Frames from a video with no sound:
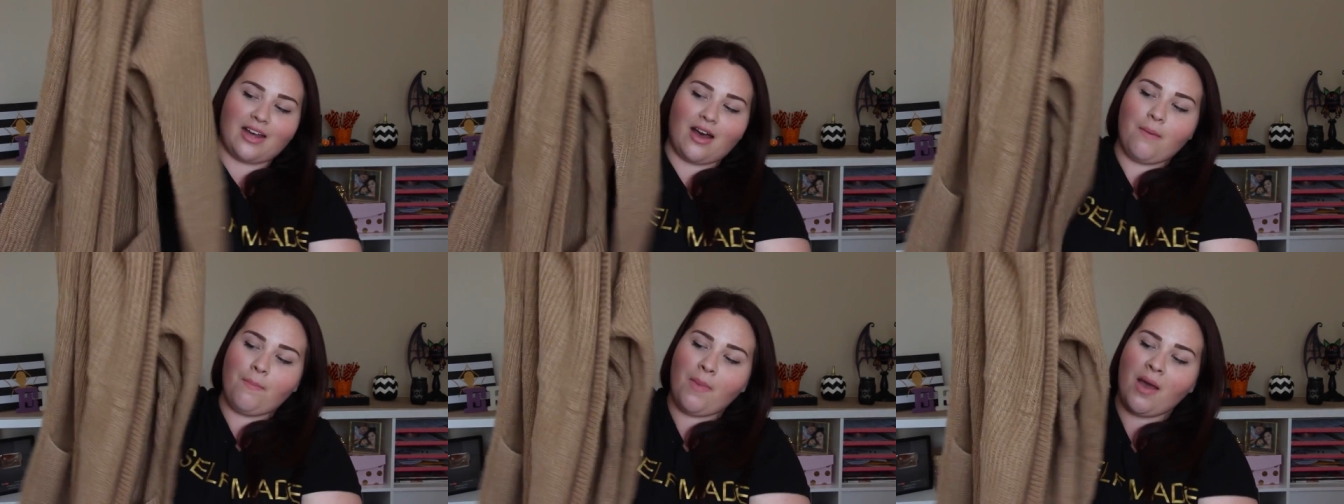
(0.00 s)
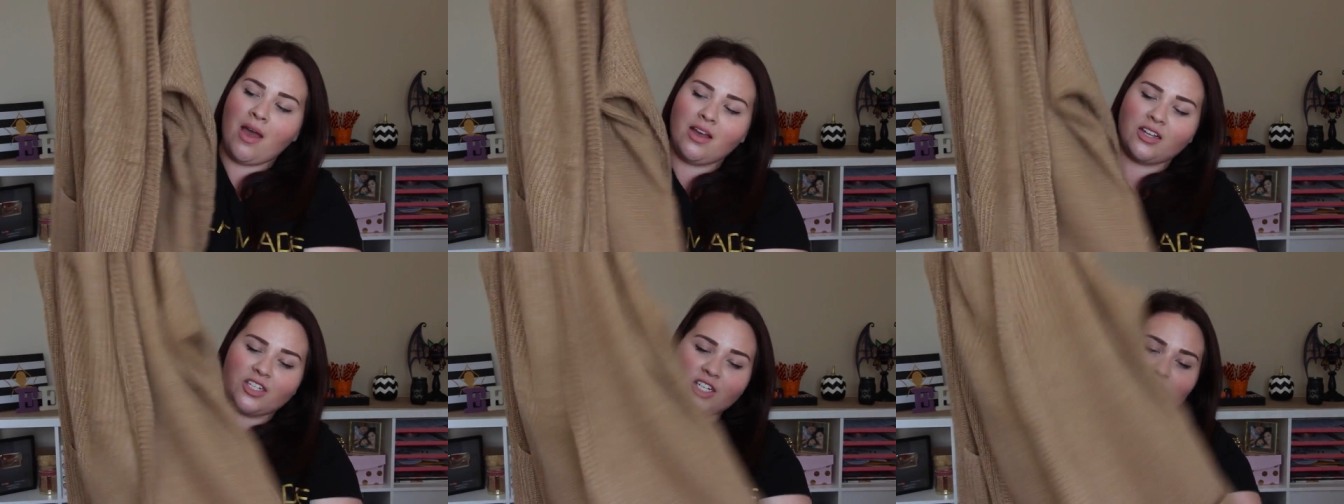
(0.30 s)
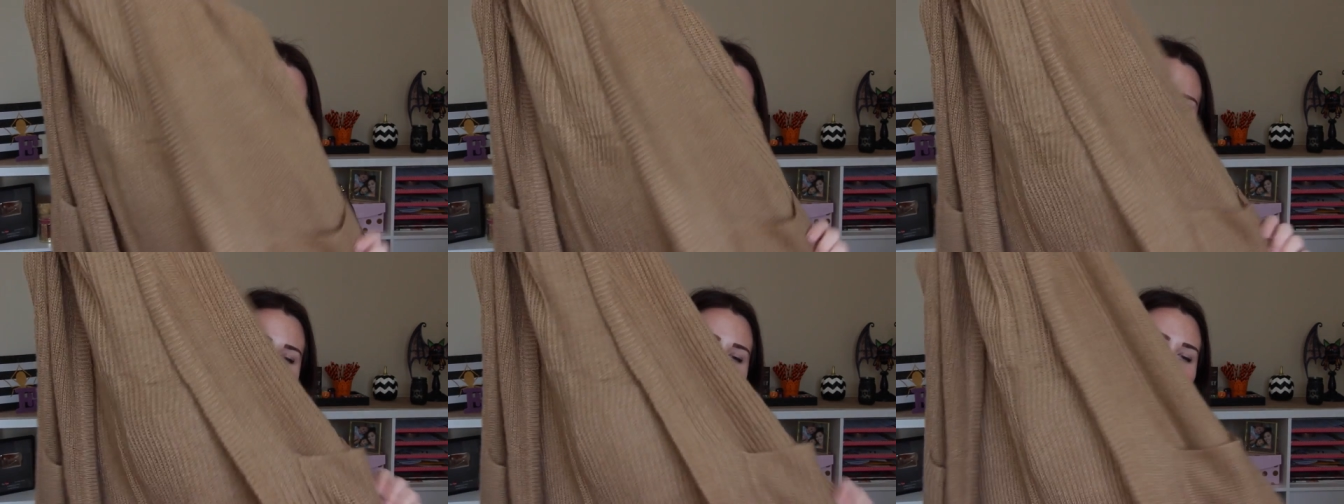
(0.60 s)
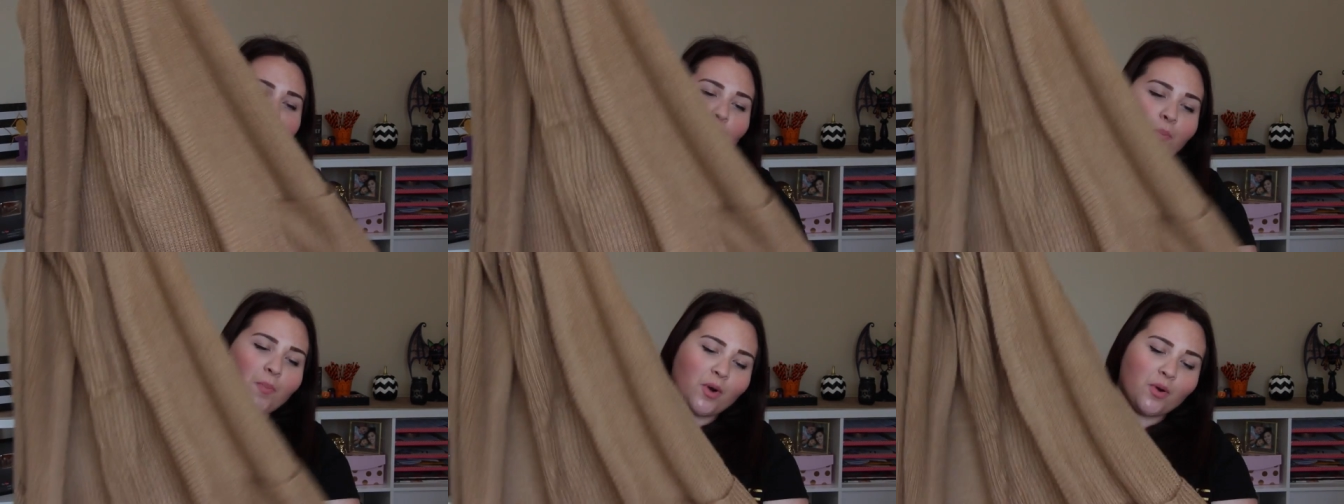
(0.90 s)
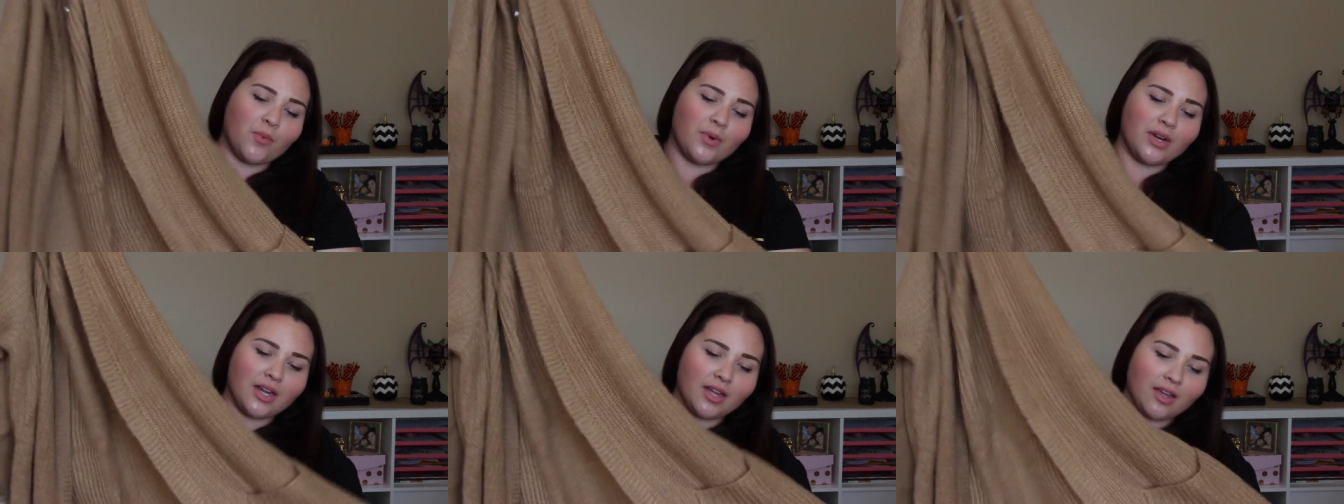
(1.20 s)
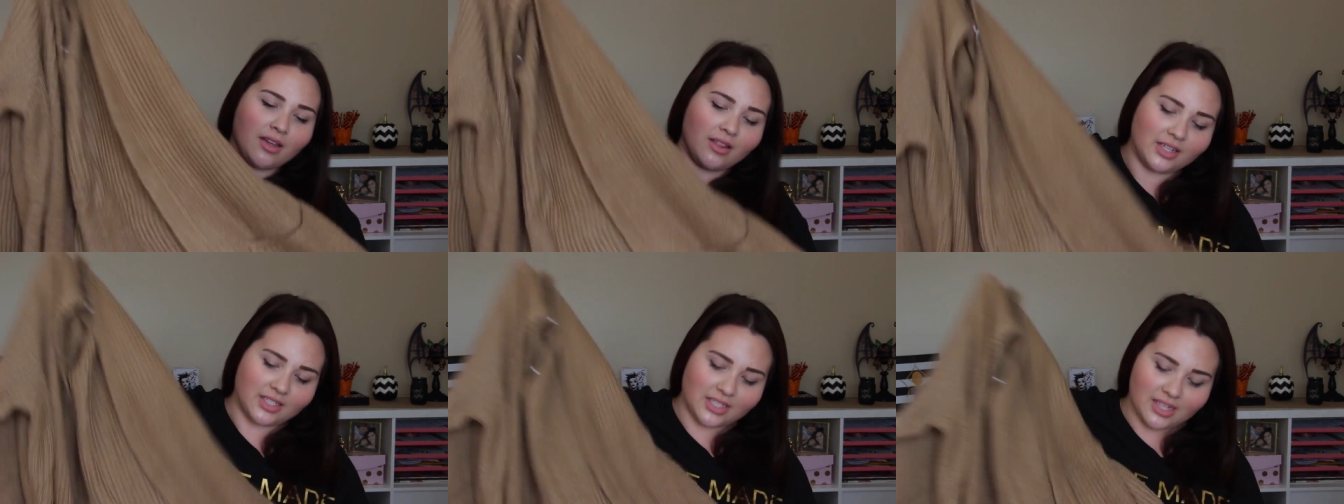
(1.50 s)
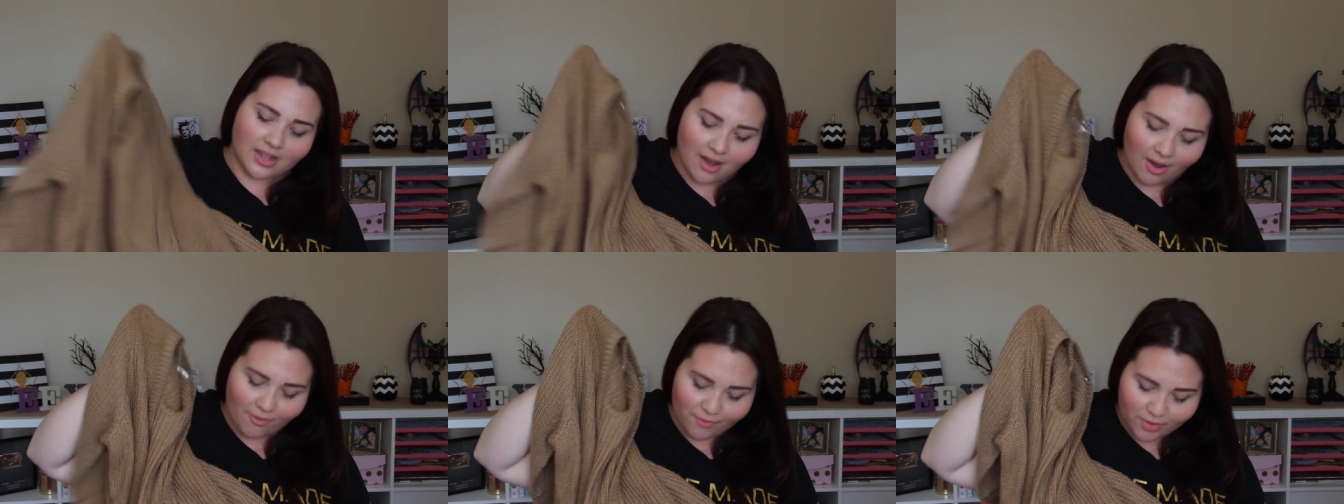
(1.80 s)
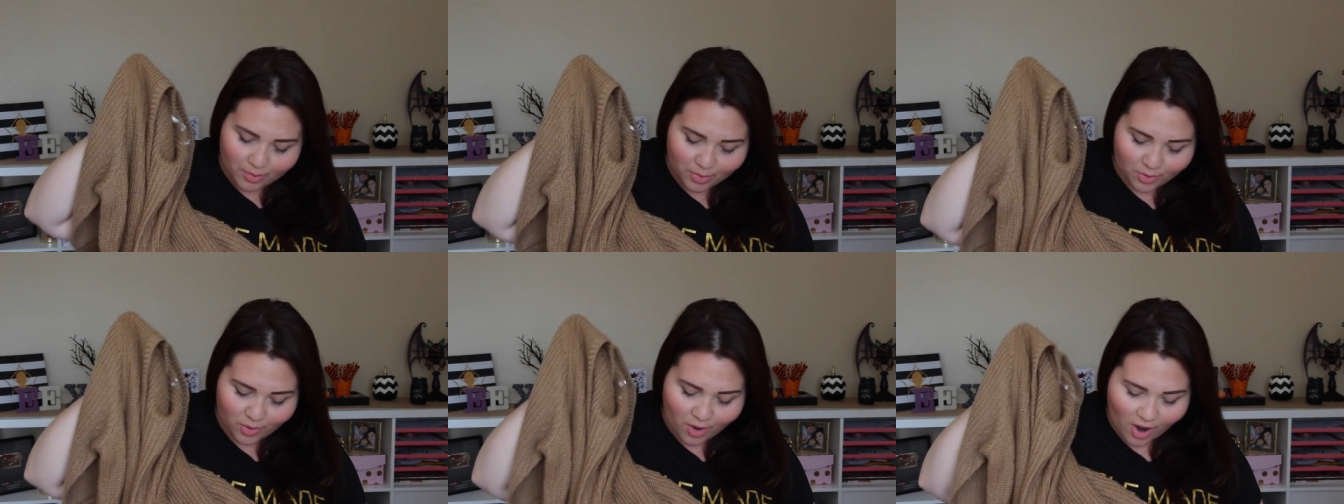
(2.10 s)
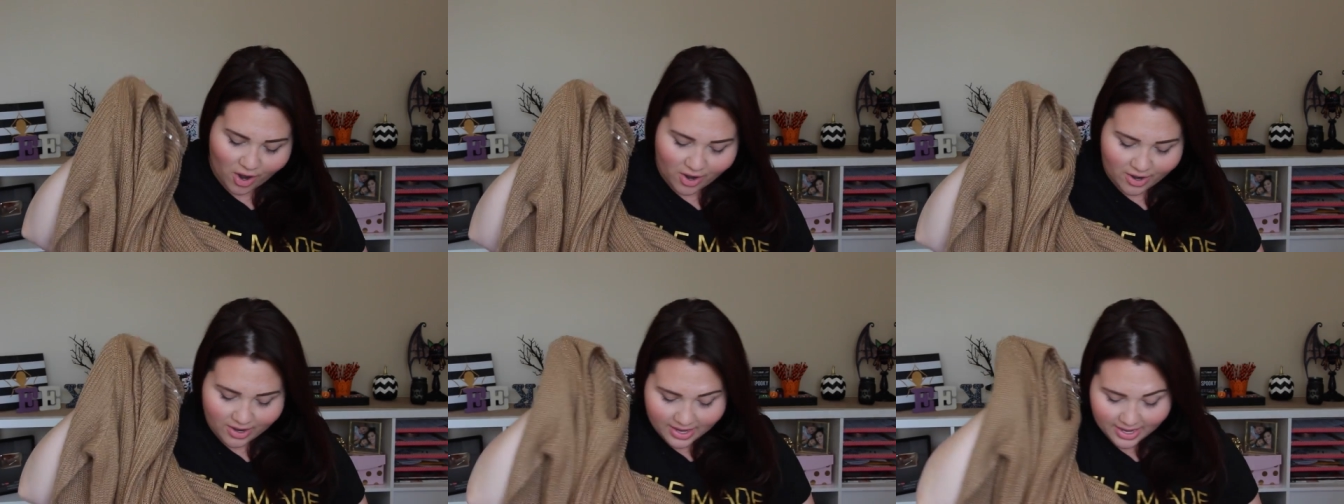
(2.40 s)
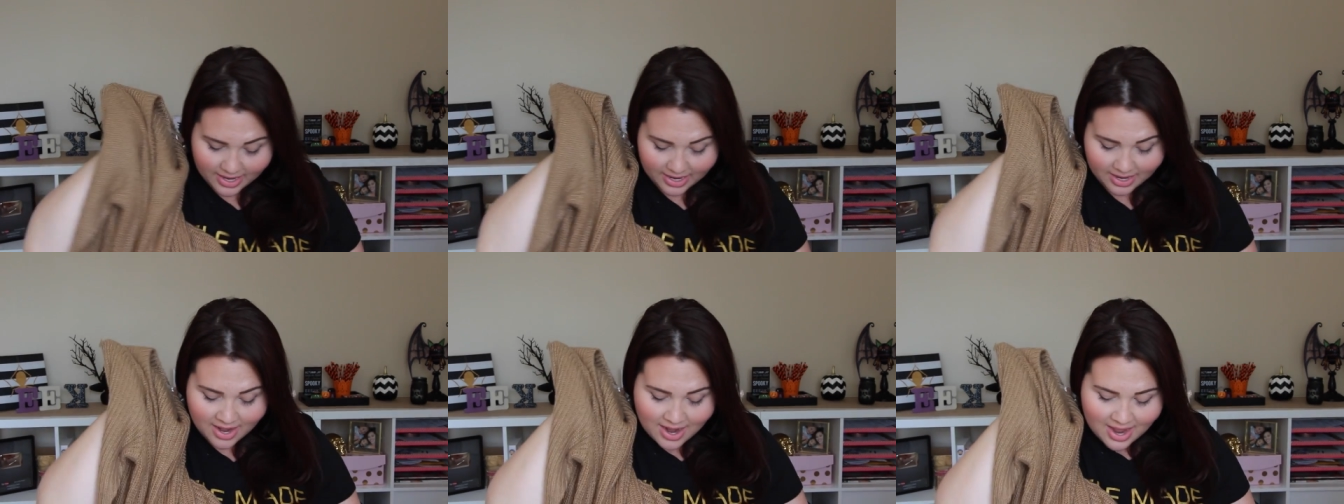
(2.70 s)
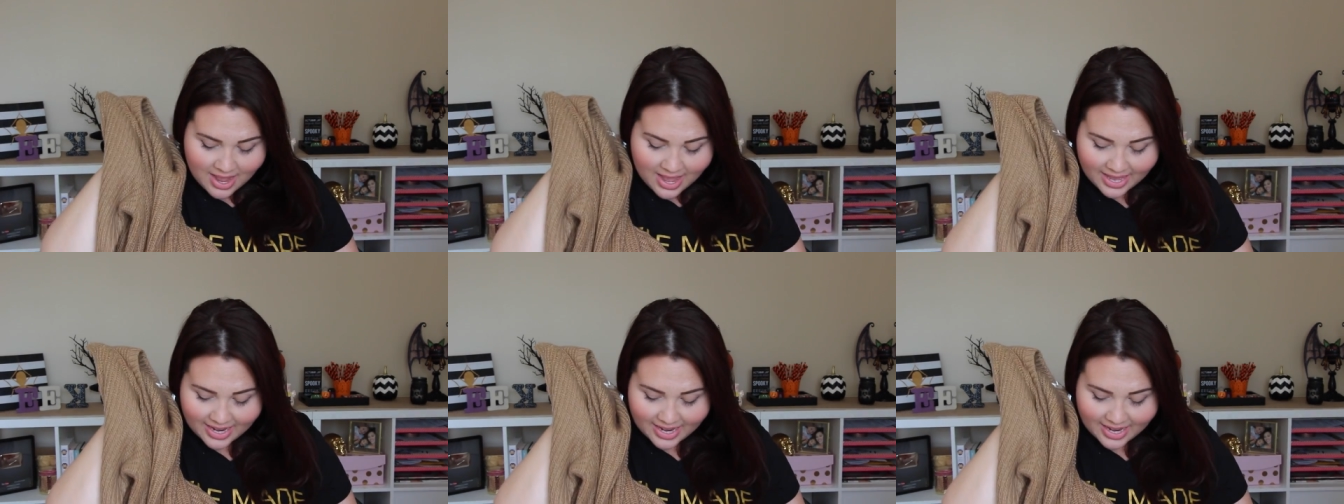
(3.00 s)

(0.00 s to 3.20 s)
up. Just a super ridiculously comfortable cardigan,